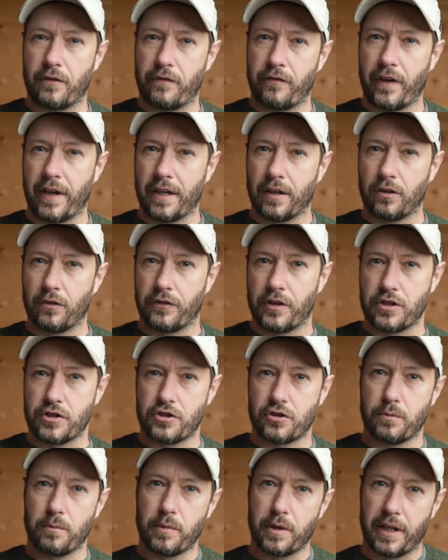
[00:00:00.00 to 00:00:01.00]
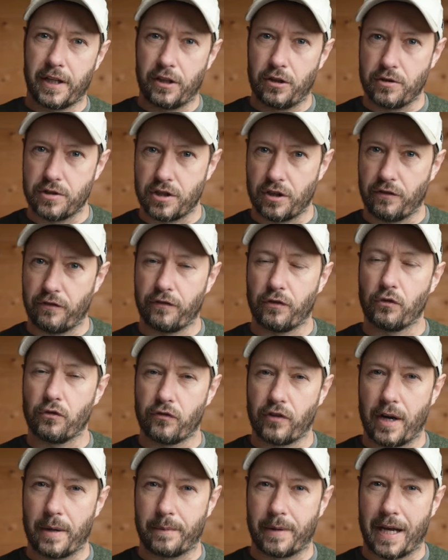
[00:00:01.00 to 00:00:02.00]
field than somebody using a full
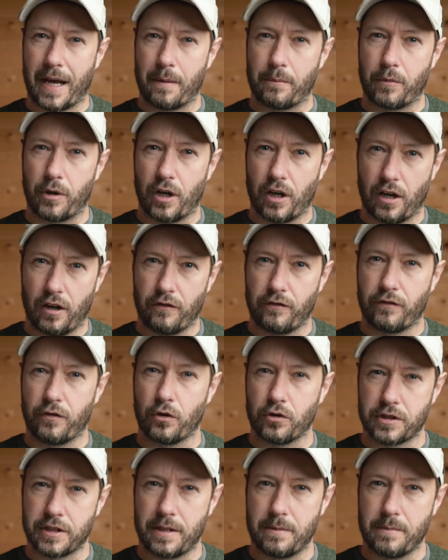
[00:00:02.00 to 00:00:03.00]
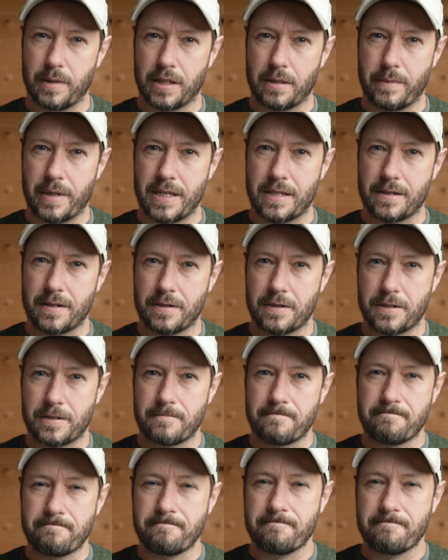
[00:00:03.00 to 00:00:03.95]
frame camera at 14 millimeters.